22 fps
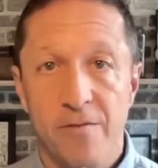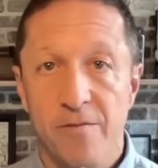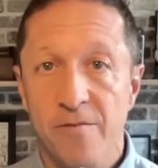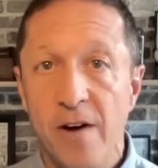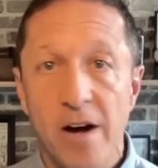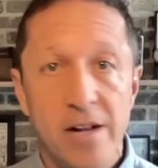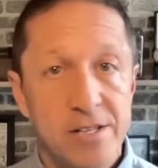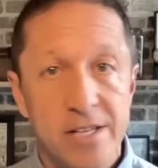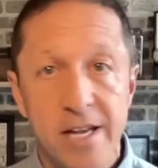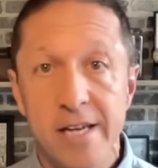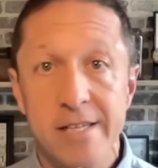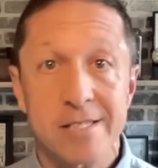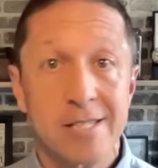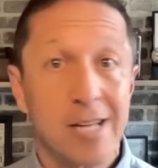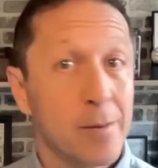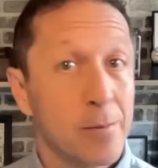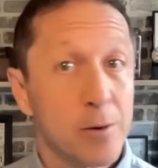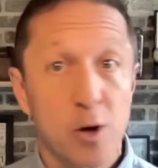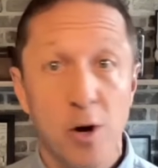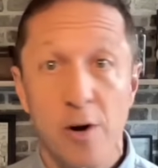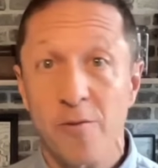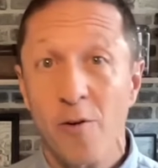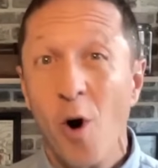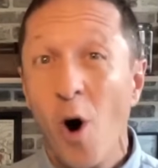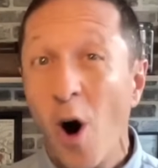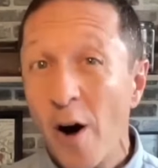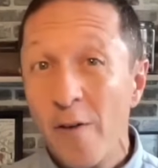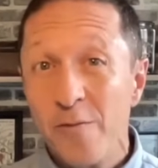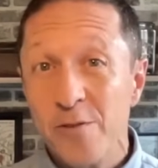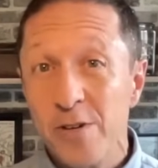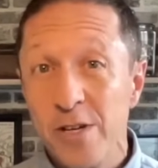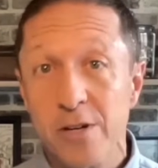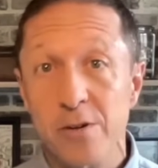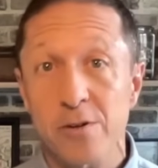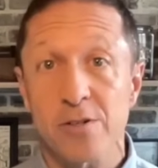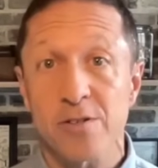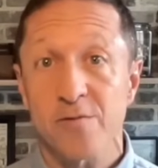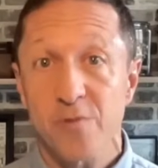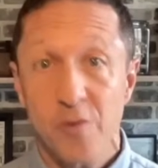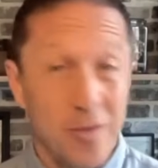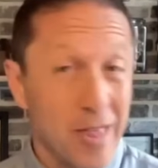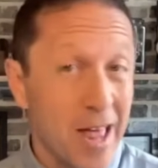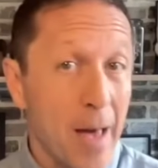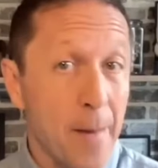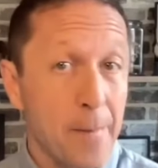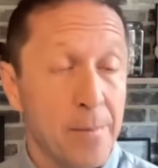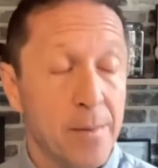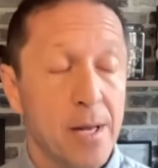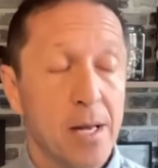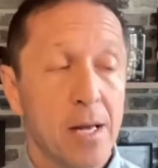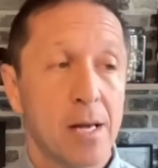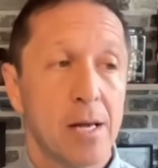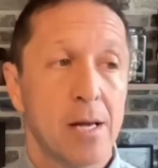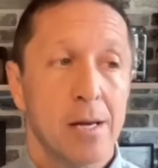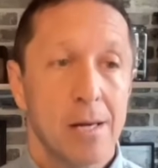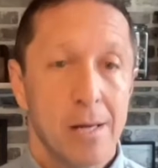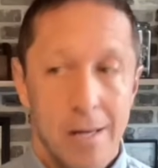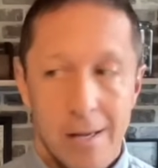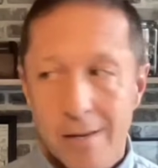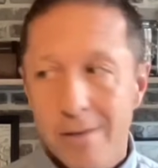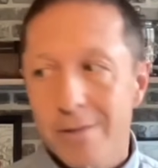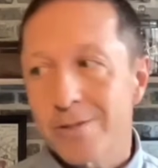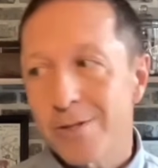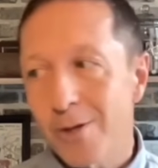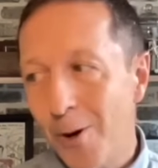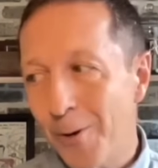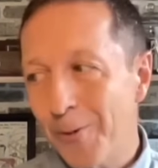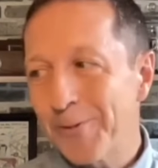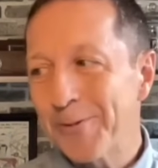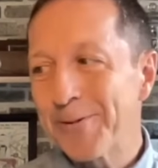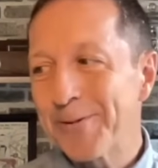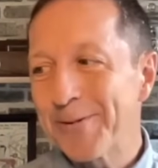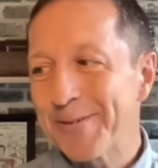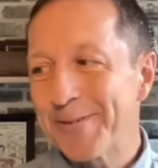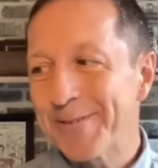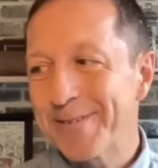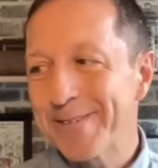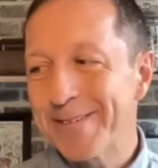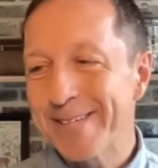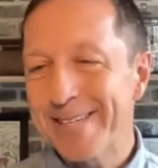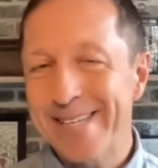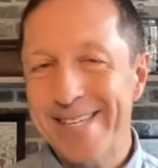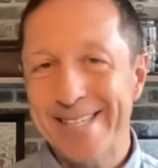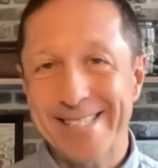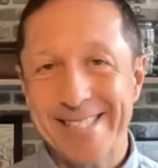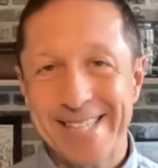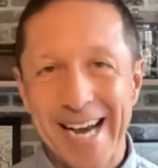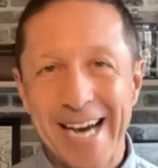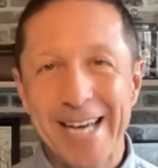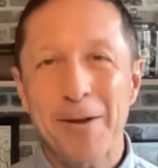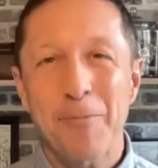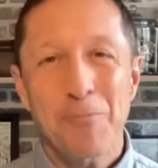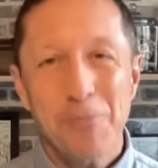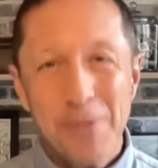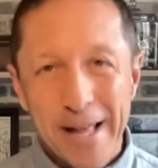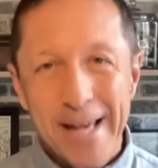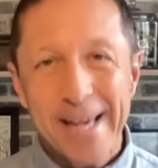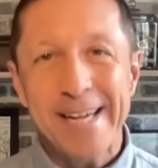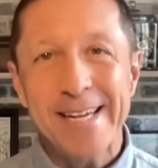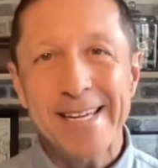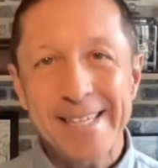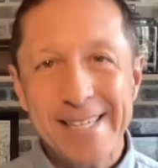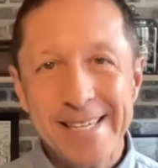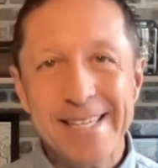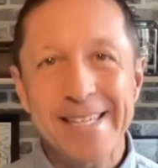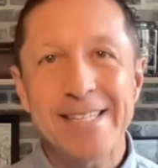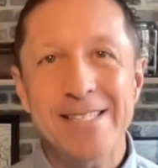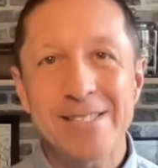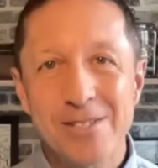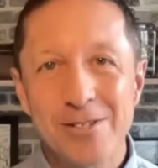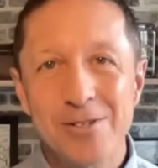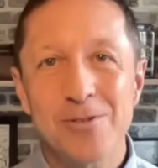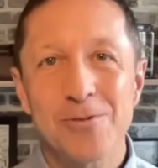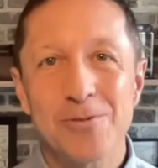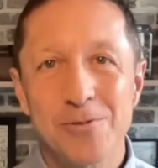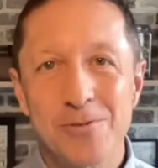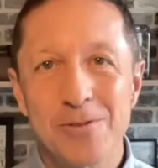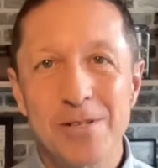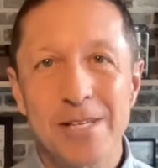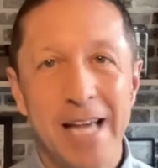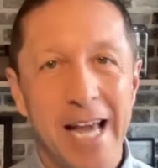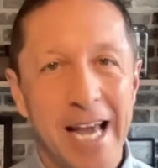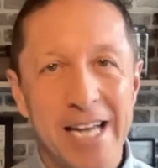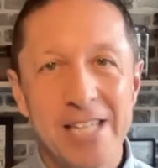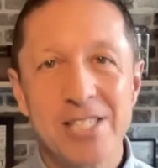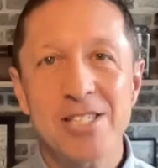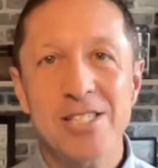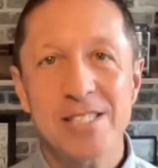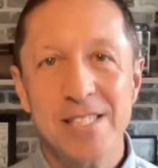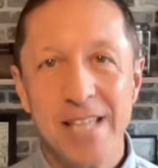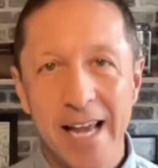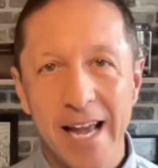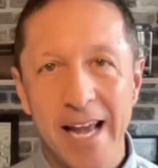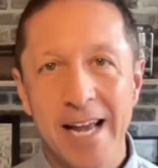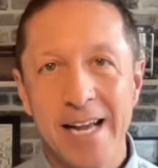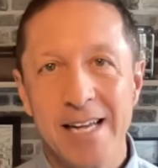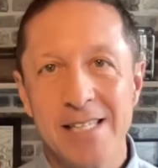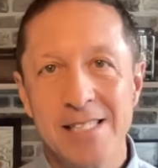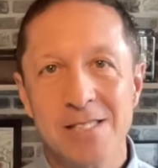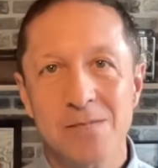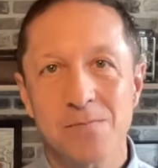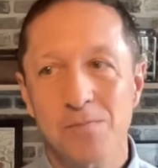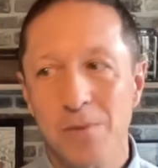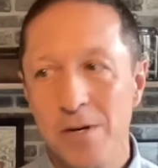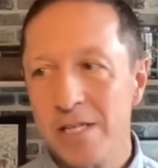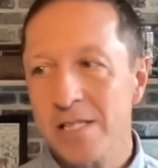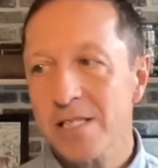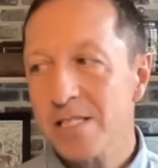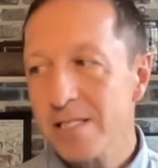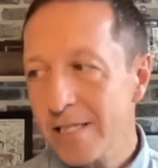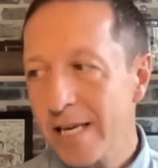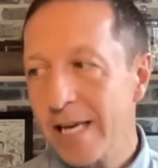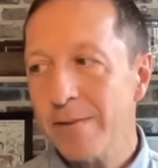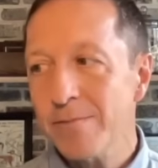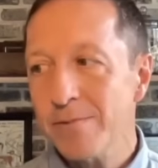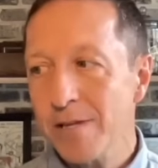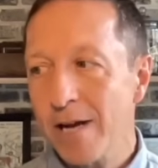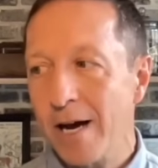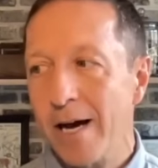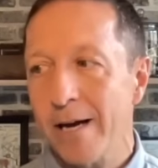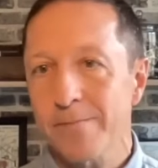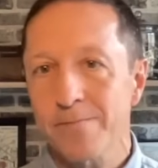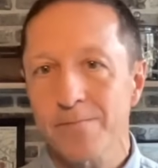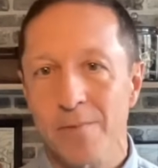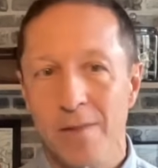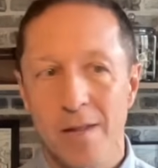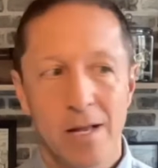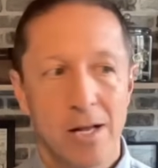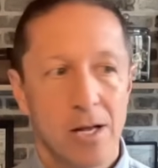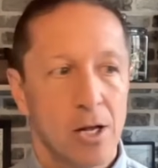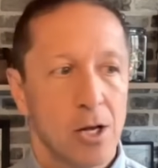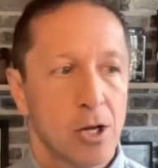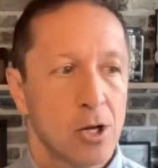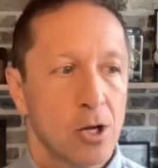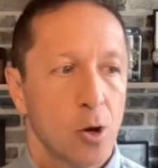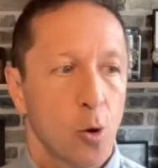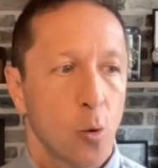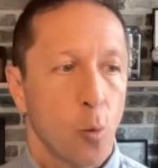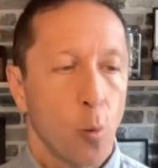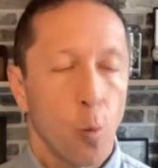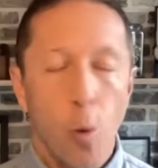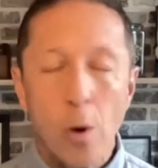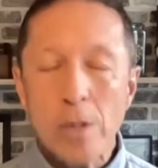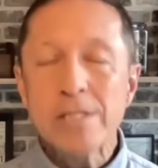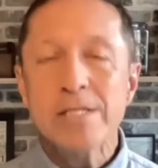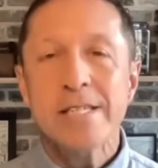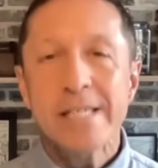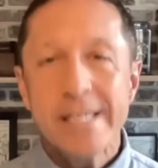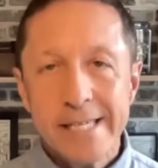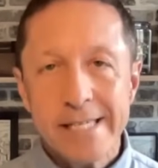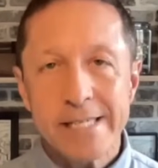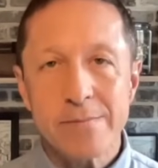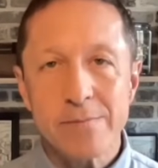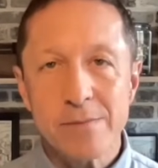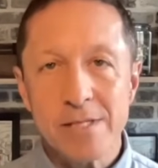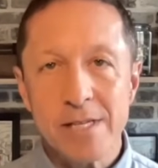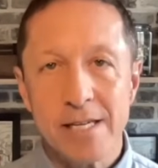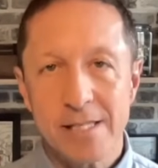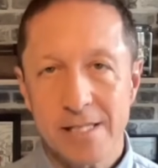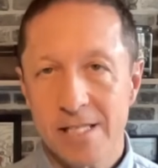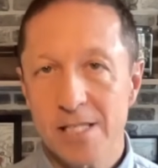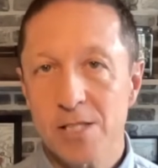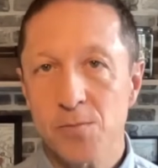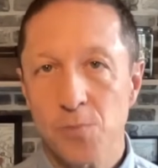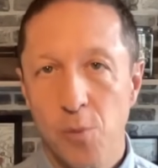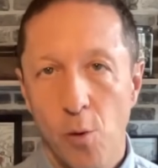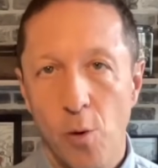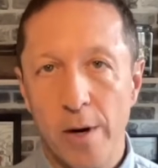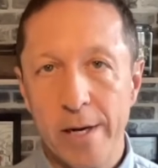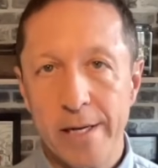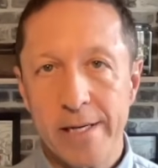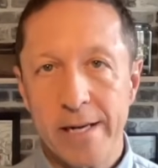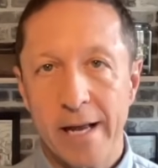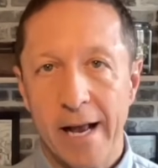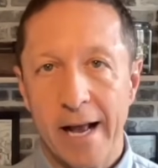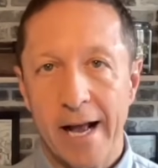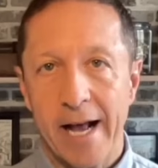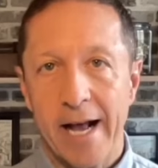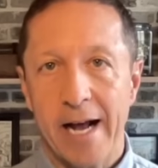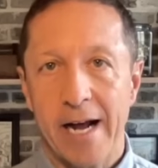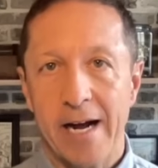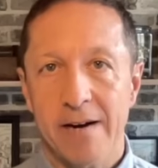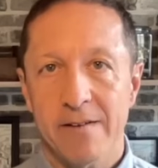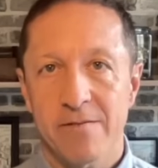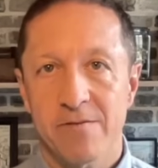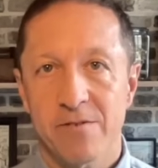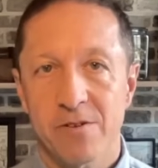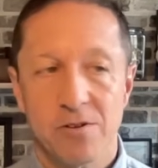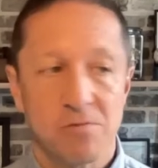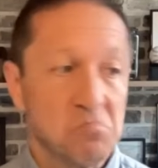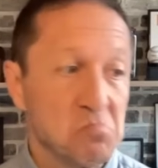and Valdez coming off years for them. So it's kind of playing into the agent's hands, but at the same time, what teams at this point have